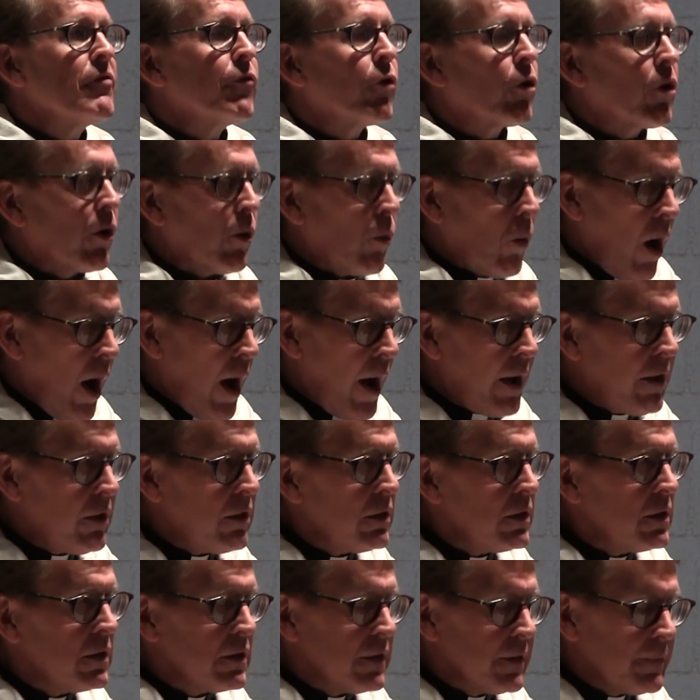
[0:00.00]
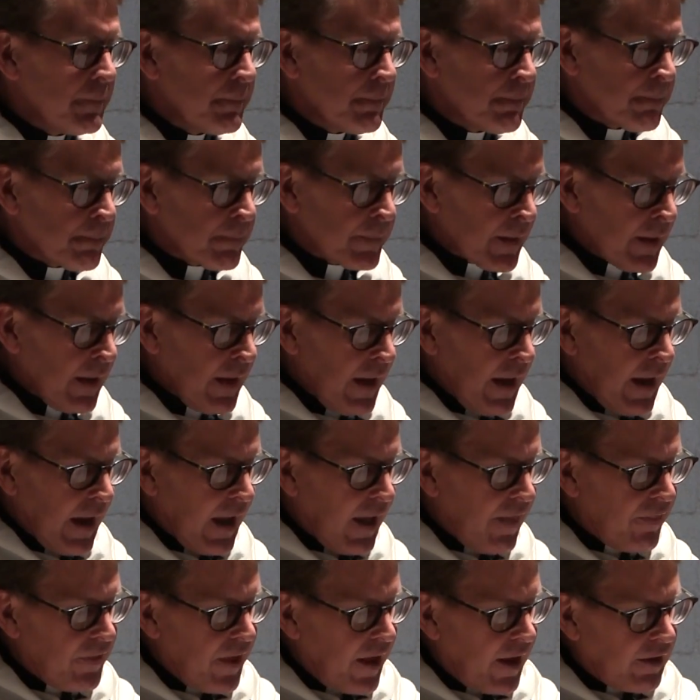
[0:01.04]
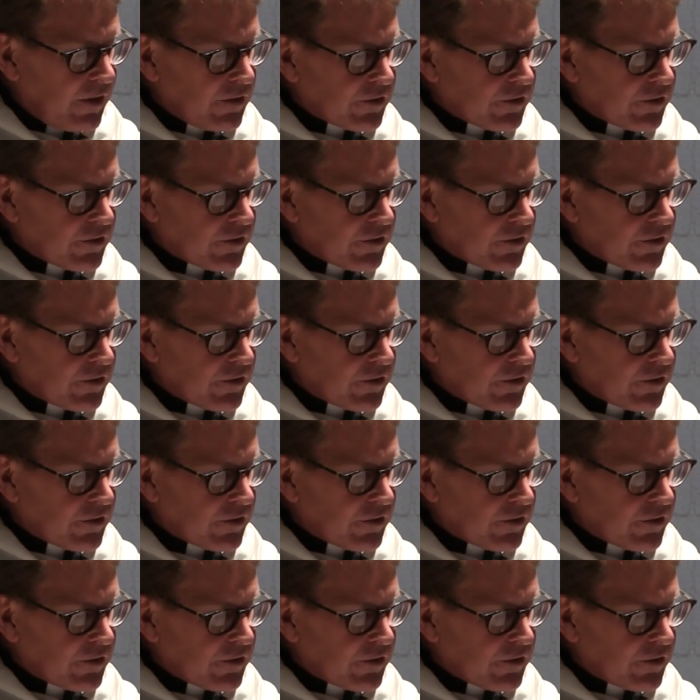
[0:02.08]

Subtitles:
for a while. And then